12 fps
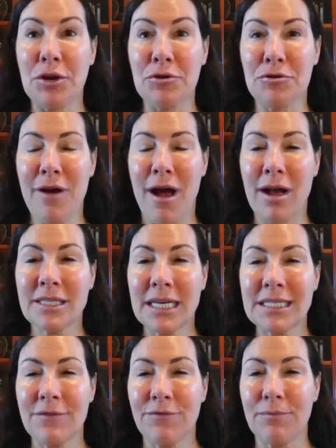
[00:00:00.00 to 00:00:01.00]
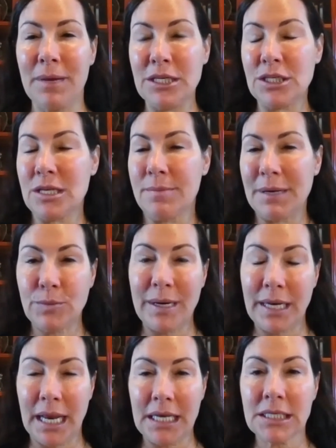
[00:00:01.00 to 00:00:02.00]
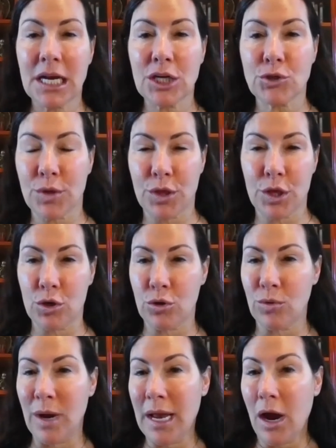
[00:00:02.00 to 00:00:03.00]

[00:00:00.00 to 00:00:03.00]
your contact information, the best way to get in touch with you,